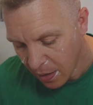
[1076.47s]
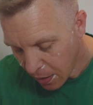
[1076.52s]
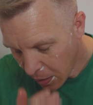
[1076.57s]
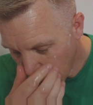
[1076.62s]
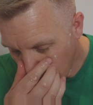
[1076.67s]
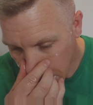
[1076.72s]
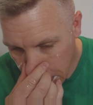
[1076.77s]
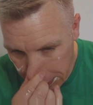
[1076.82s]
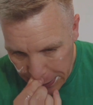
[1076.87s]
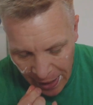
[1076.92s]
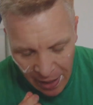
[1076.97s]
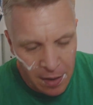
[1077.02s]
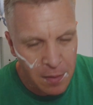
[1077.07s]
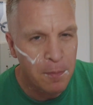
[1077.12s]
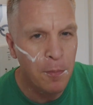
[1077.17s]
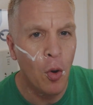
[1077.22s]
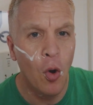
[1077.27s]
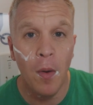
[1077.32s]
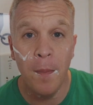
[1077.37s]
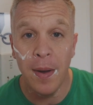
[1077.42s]
Down
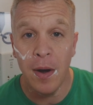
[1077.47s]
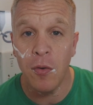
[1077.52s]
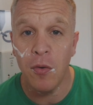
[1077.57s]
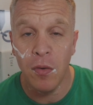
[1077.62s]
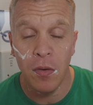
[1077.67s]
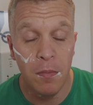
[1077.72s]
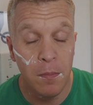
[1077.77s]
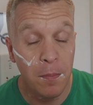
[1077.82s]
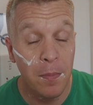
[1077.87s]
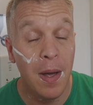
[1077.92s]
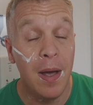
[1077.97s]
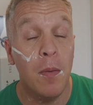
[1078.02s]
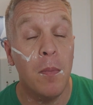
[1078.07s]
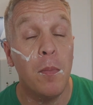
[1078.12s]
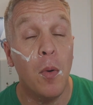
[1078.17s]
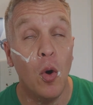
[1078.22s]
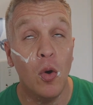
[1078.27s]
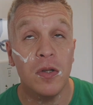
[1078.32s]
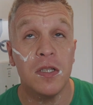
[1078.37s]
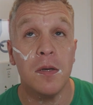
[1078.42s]

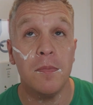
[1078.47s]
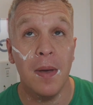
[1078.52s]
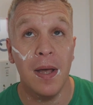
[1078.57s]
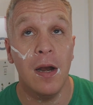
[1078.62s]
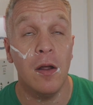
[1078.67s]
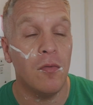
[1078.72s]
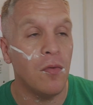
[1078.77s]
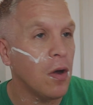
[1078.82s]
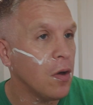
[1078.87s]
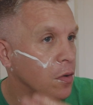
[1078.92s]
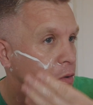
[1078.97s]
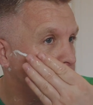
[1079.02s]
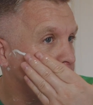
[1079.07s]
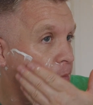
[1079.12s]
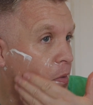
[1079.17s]
Portobello Road,